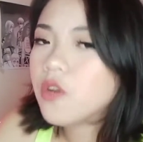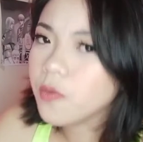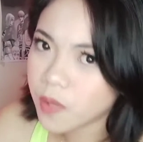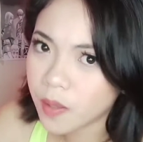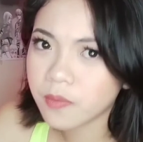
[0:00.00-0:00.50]

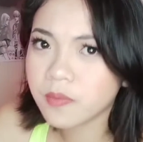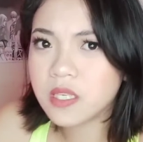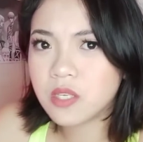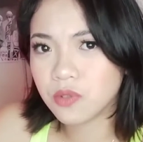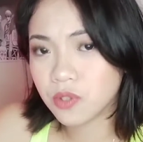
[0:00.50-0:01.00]
You have
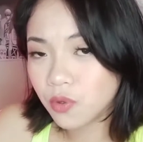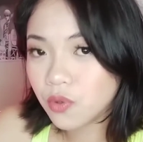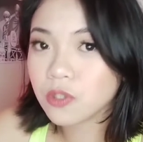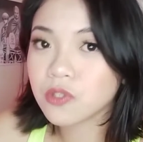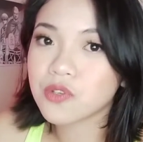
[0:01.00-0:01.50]
probably used
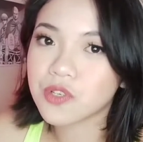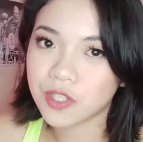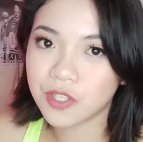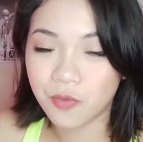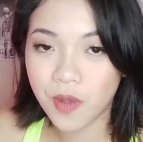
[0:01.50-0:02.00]
Google to
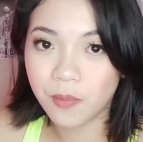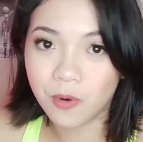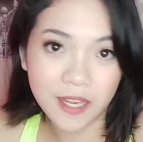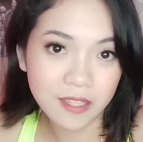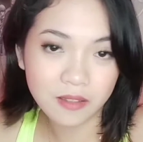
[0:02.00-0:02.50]
search the
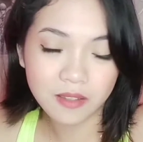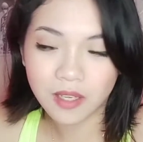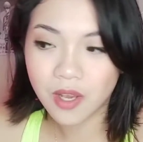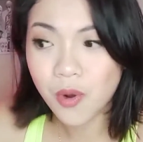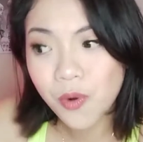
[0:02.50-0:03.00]
web, right?
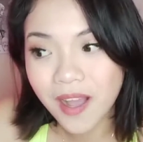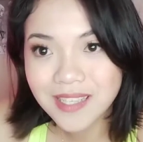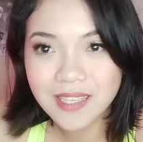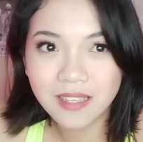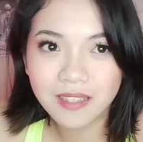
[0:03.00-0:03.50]
Who
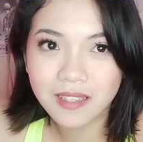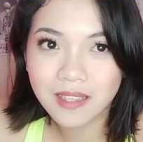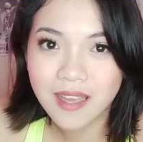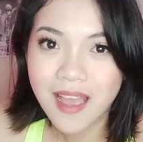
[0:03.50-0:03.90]
hasn't?